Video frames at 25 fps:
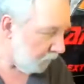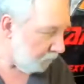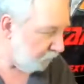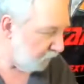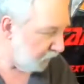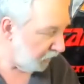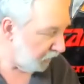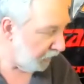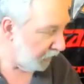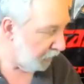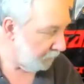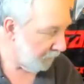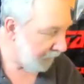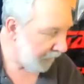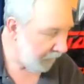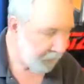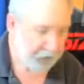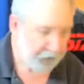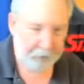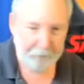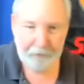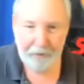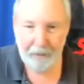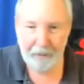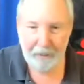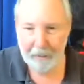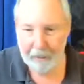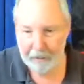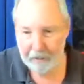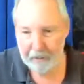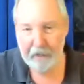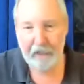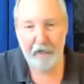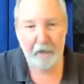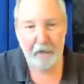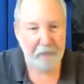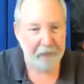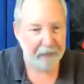You need a power supply, you
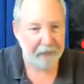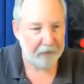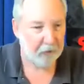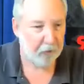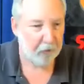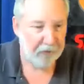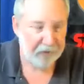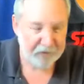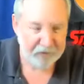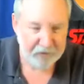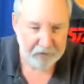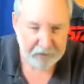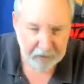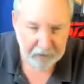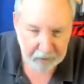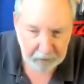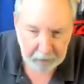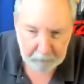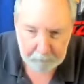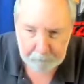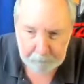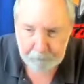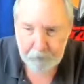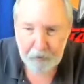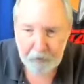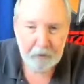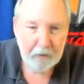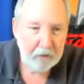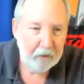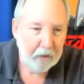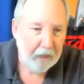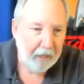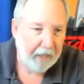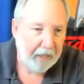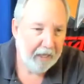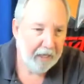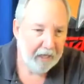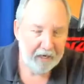need a micro SD.
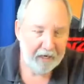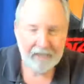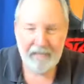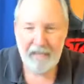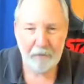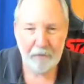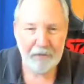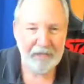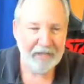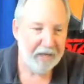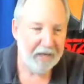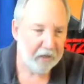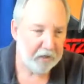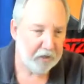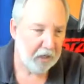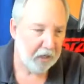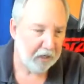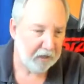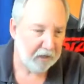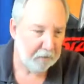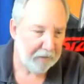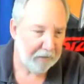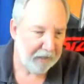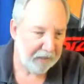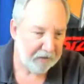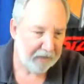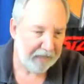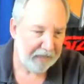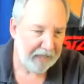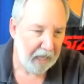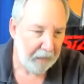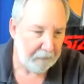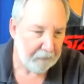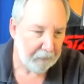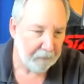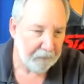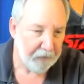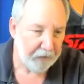And again, we kind of talked about the
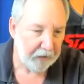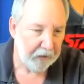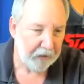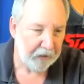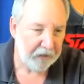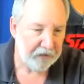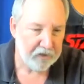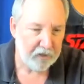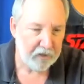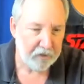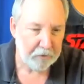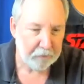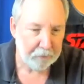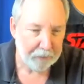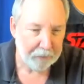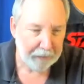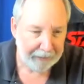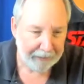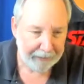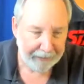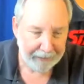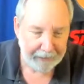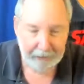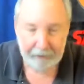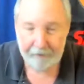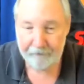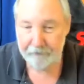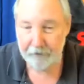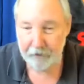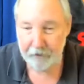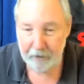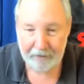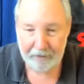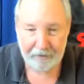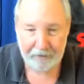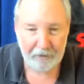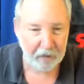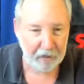capabilities of the Pi. If you're
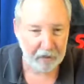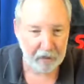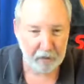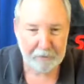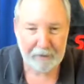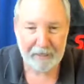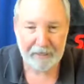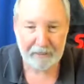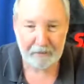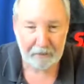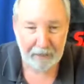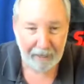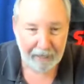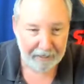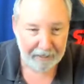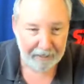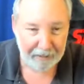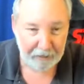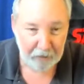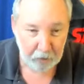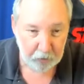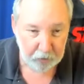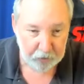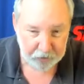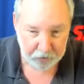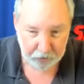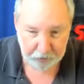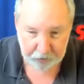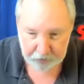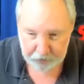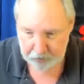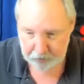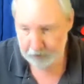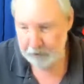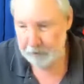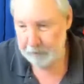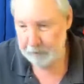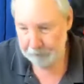not talking about a lot of
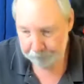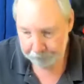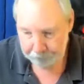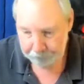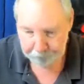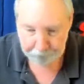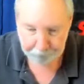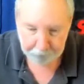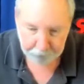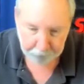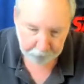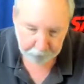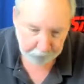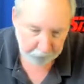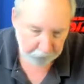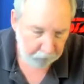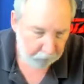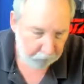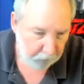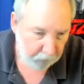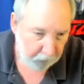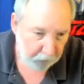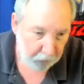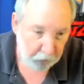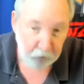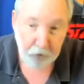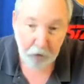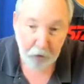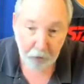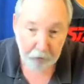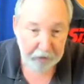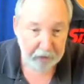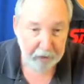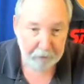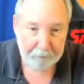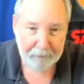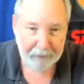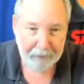users, you don't
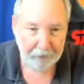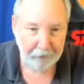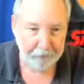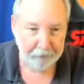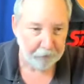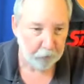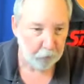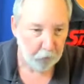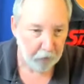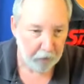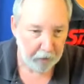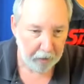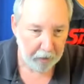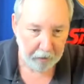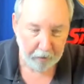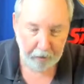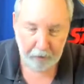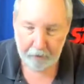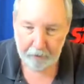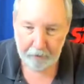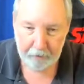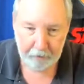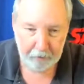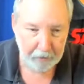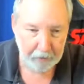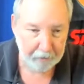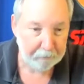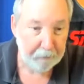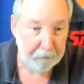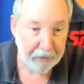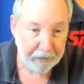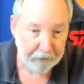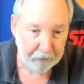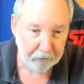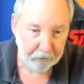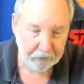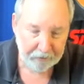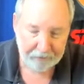need a powerful one. A, a
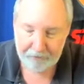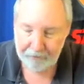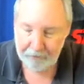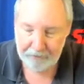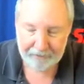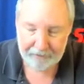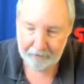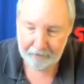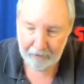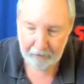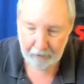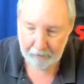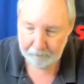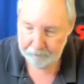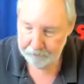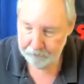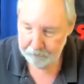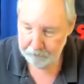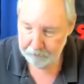micro, a, a,